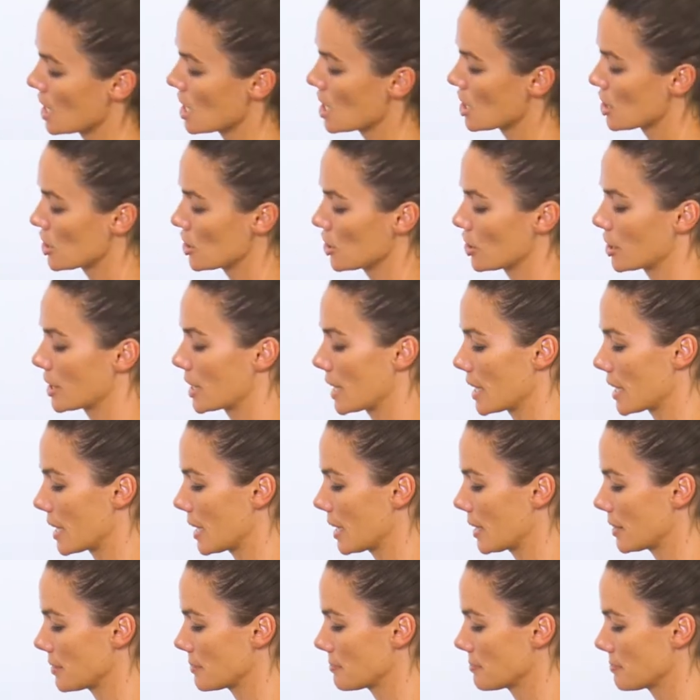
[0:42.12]
you're
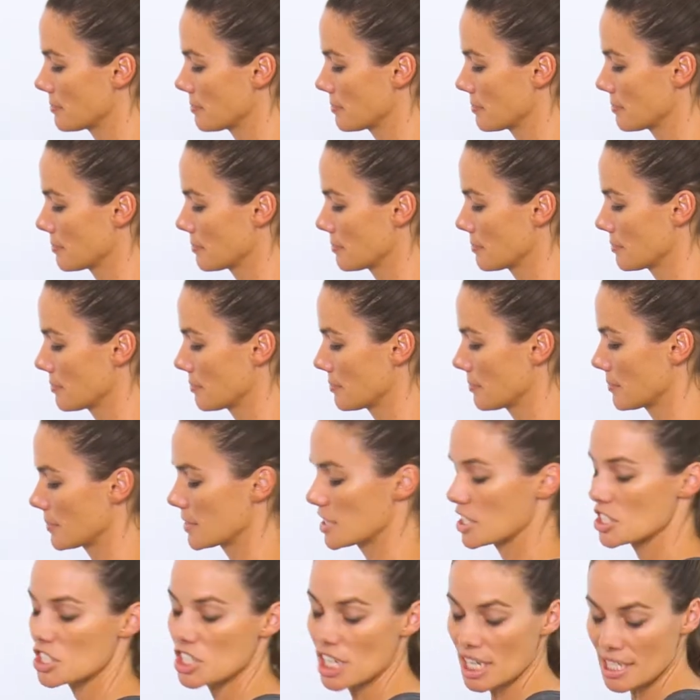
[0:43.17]
getting,
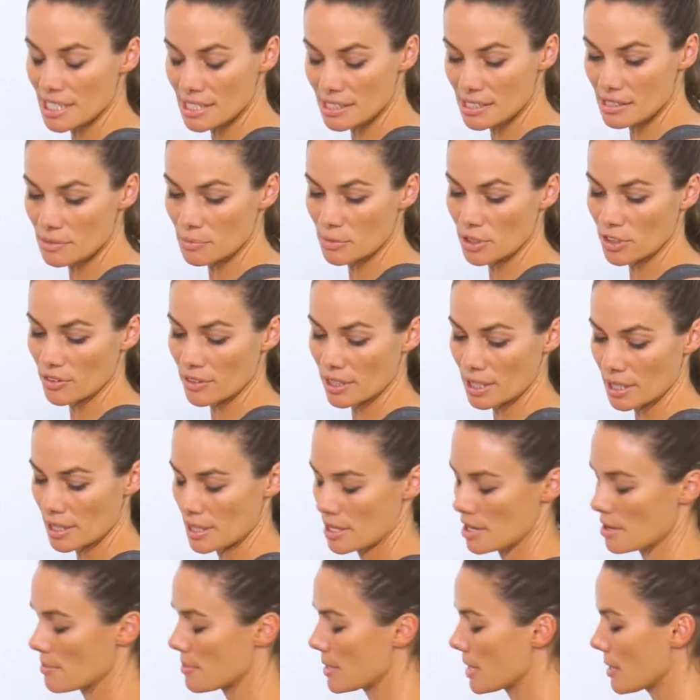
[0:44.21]
the chest is moving a
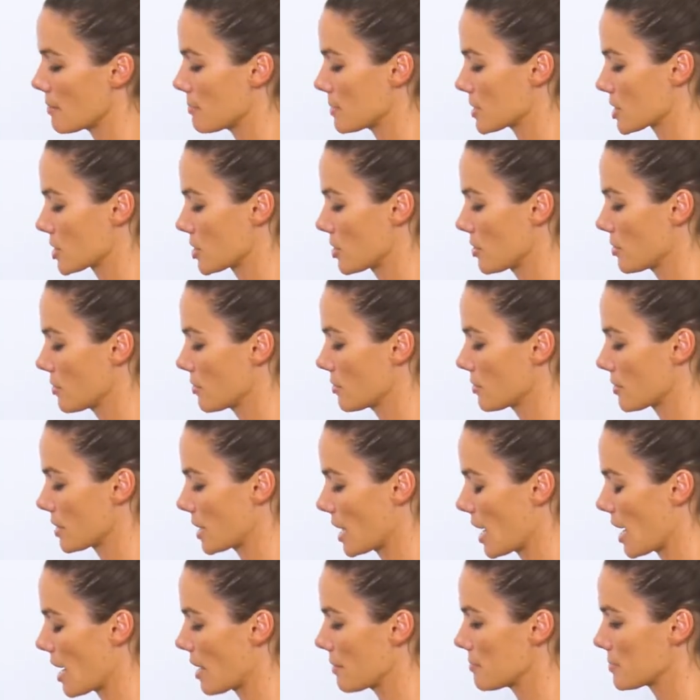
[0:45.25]
little bit, but so the
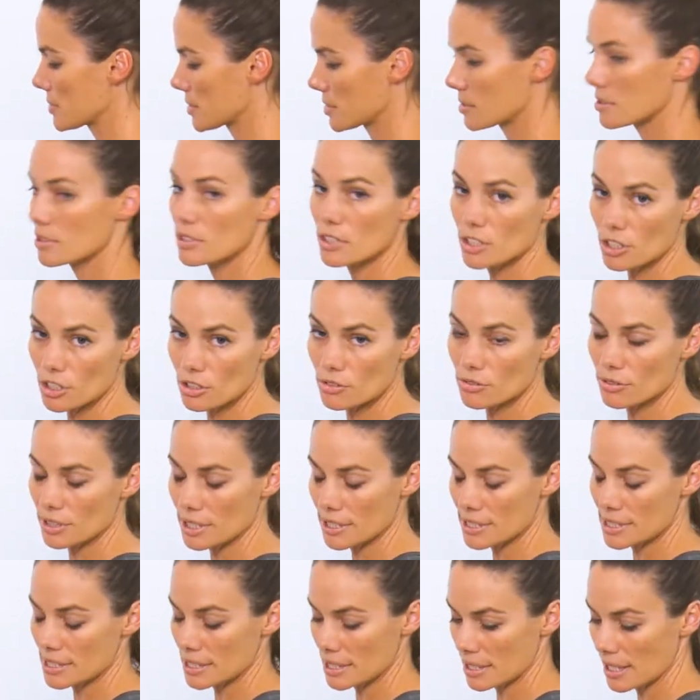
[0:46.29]
abs, you
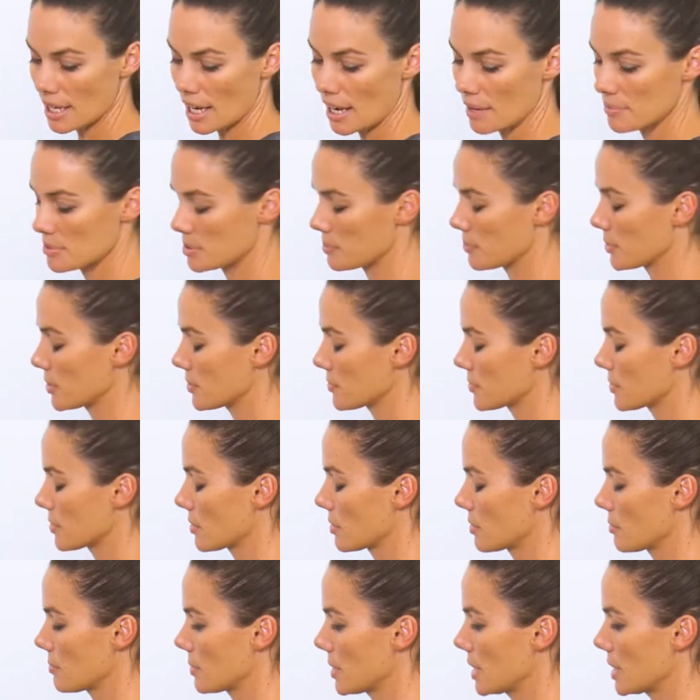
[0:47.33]
really see the abs move. So
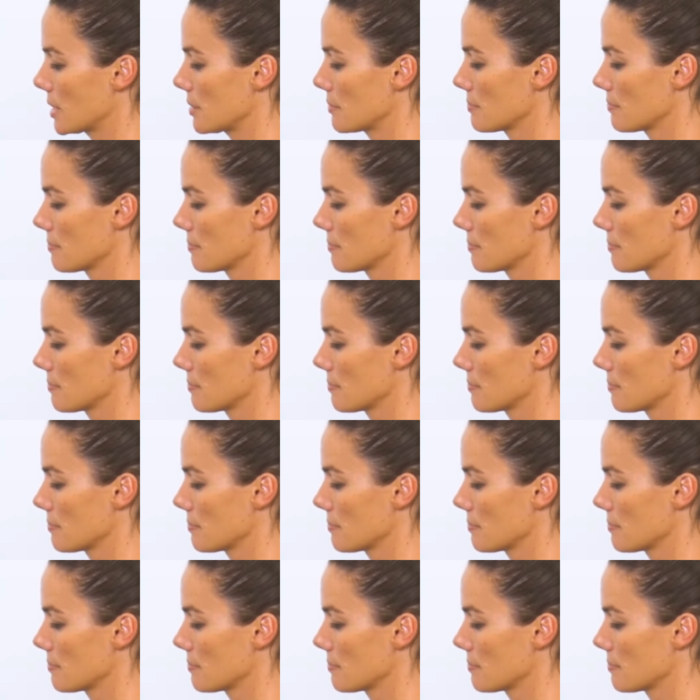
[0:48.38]
you breathe,